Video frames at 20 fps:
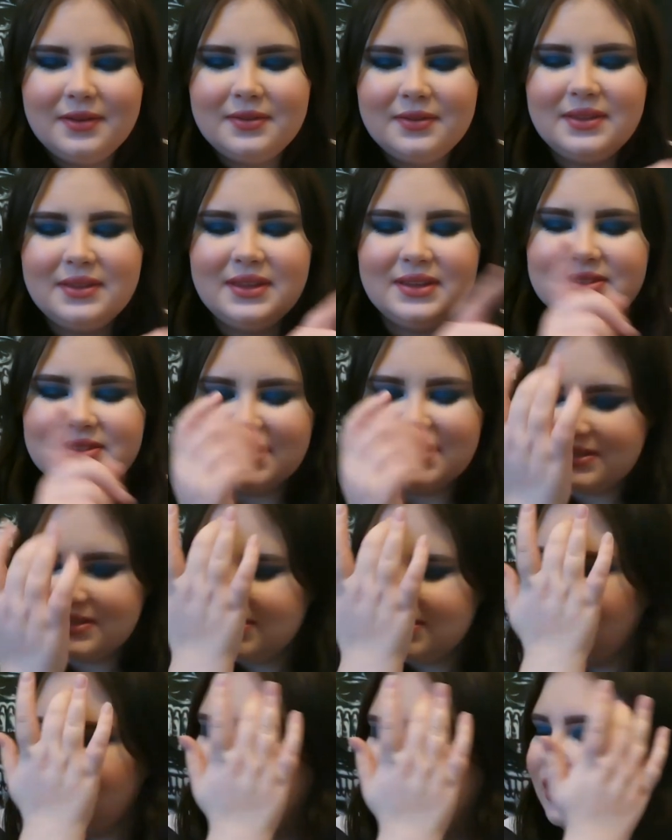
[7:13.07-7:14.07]
The exact
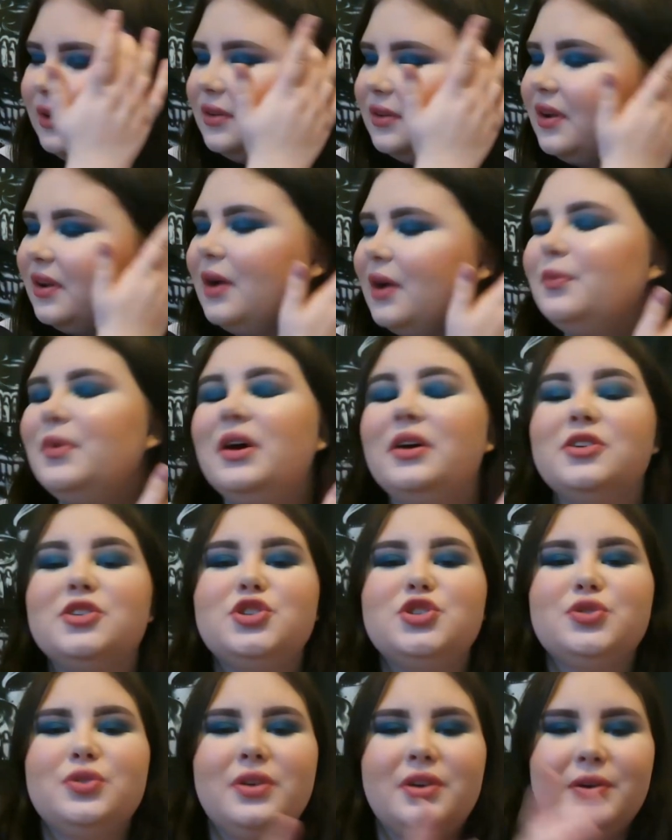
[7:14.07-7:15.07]
same one. I'm not
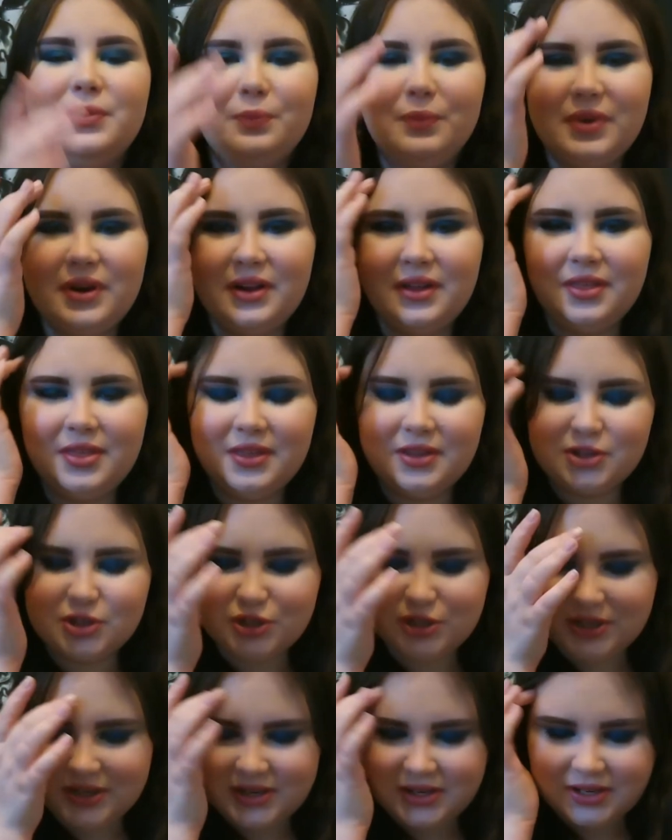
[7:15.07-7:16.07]
sure, but I think
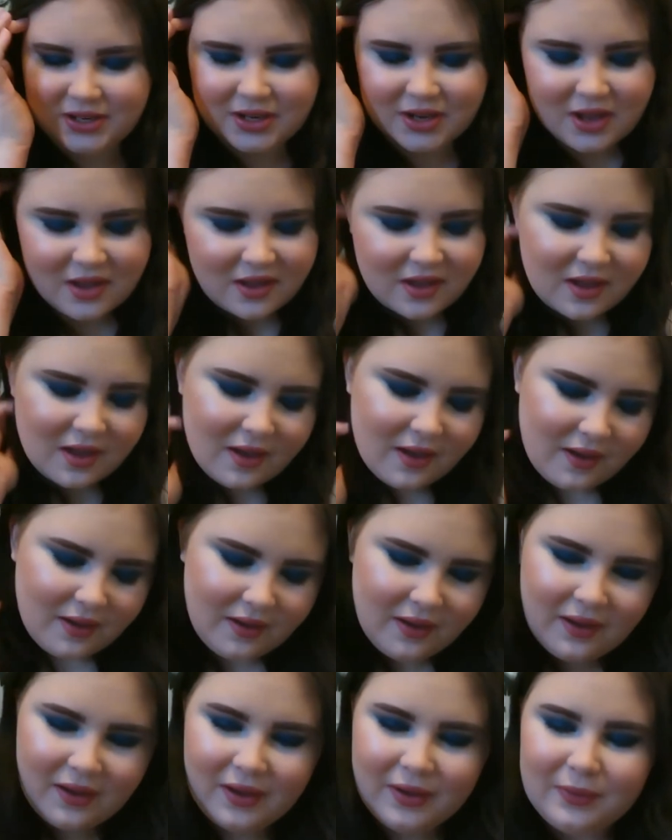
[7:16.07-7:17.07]
she did.
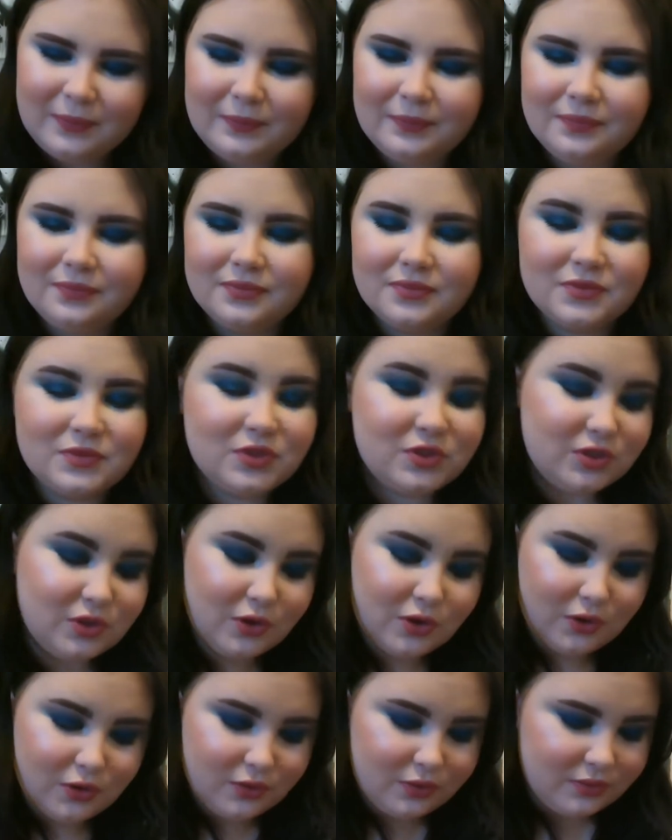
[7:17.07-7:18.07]

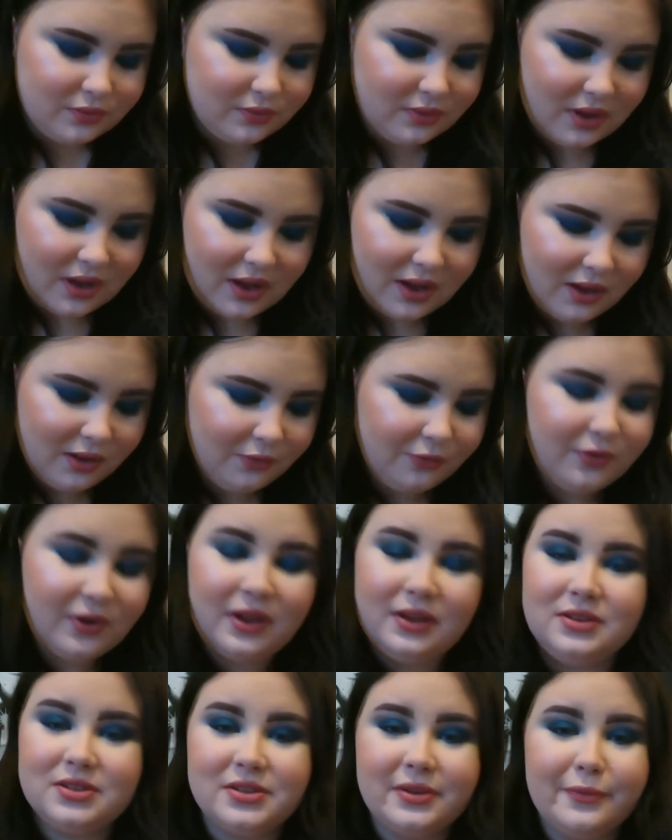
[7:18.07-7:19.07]
So I'll
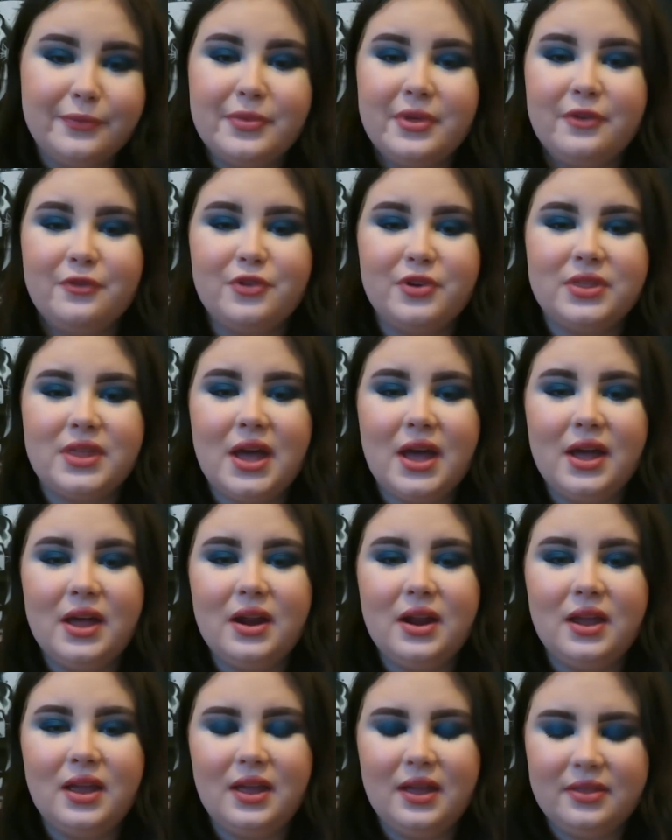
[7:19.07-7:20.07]
find something for
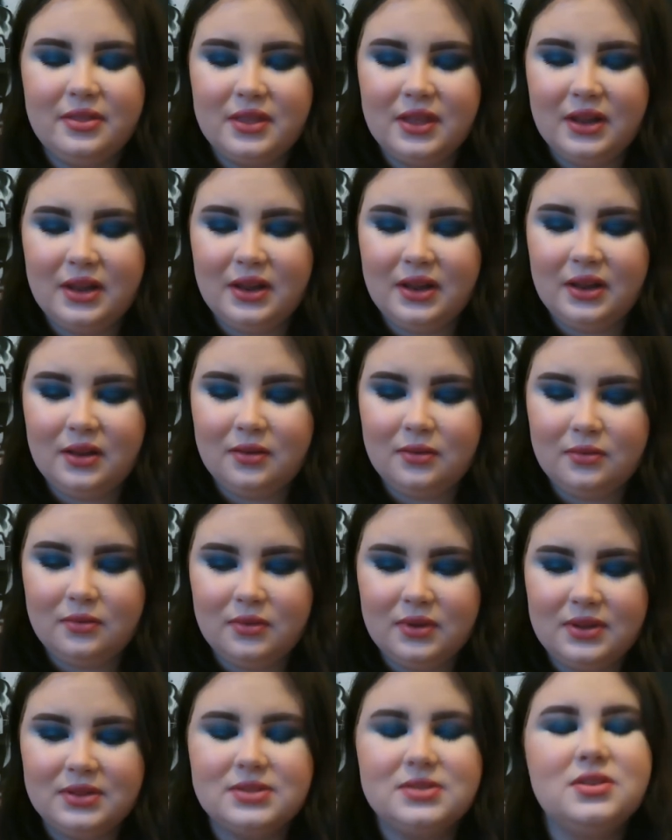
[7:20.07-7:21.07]
that, and
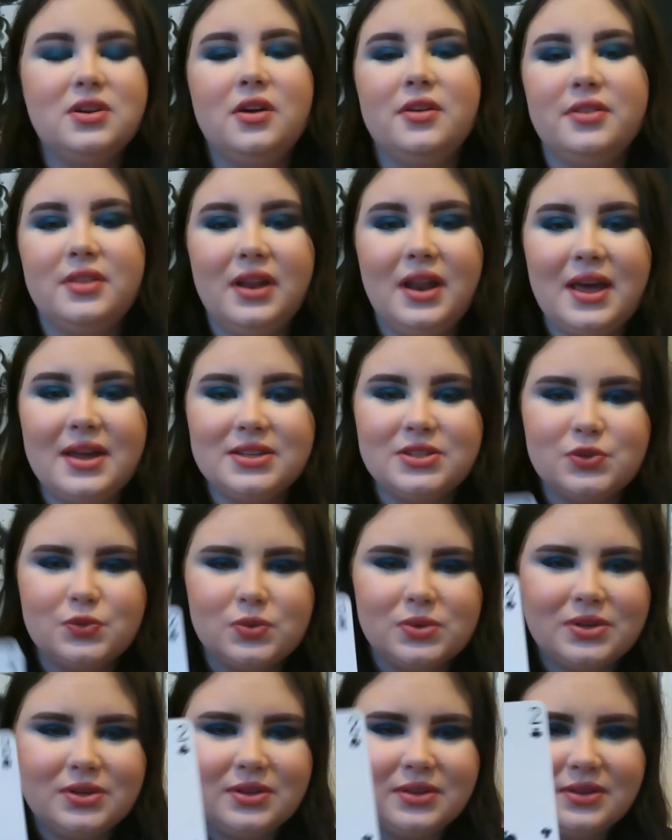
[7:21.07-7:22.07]
it's not the last
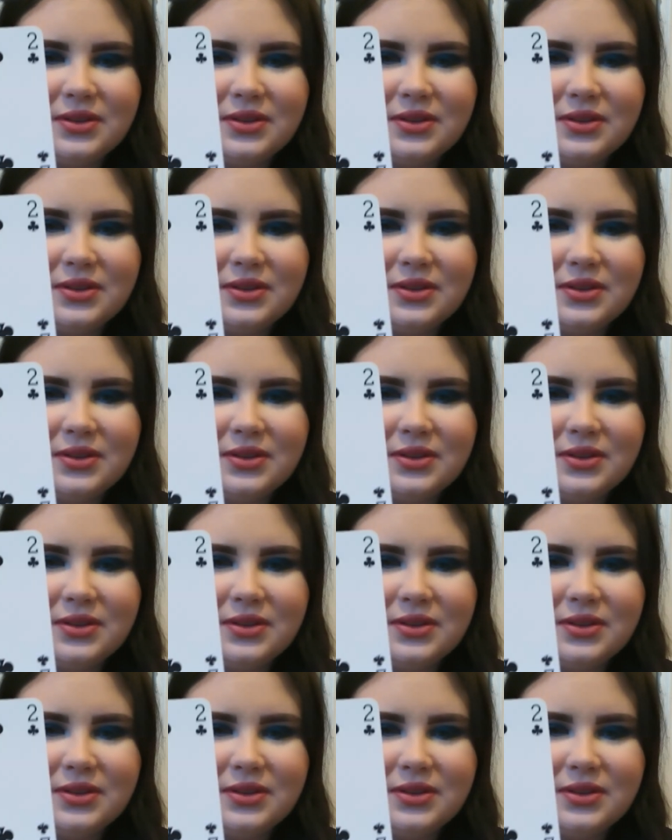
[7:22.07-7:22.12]
one.